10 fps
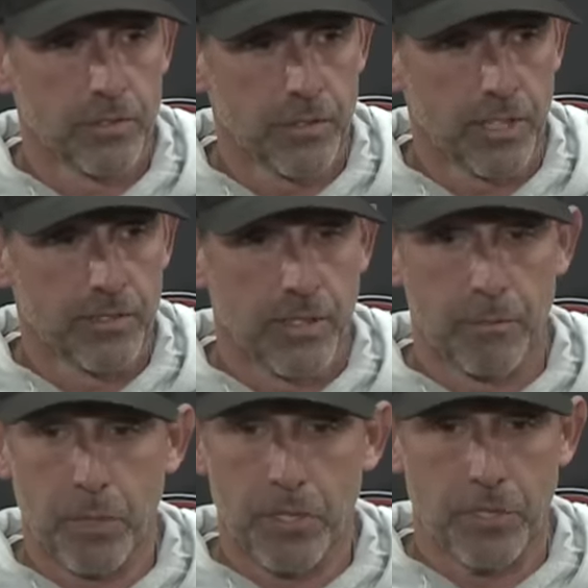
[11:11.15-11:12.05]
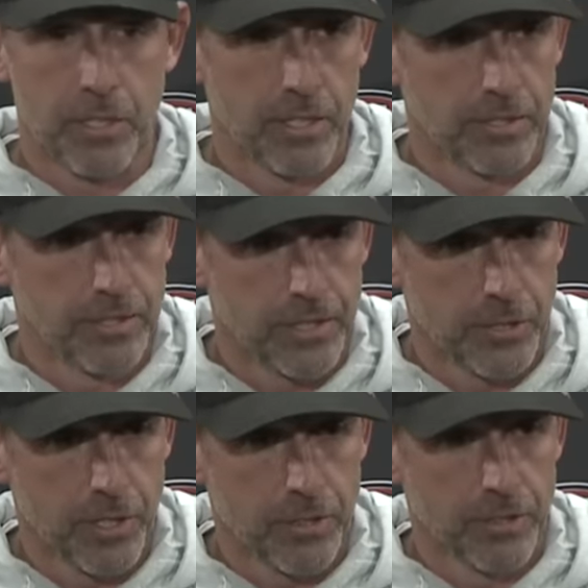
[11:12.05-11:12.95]
So guys have pressure on
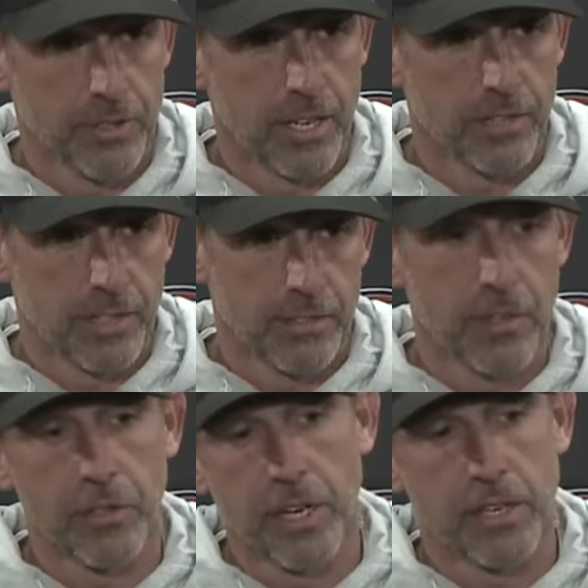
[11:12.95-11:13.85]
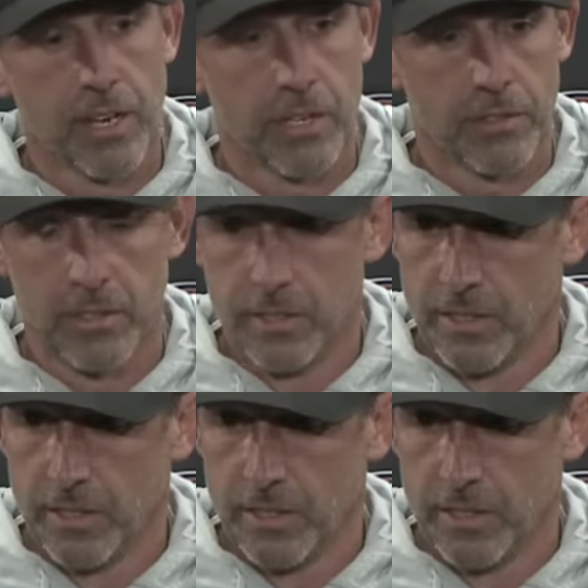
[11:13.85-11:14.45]
each other to not let the other guy down.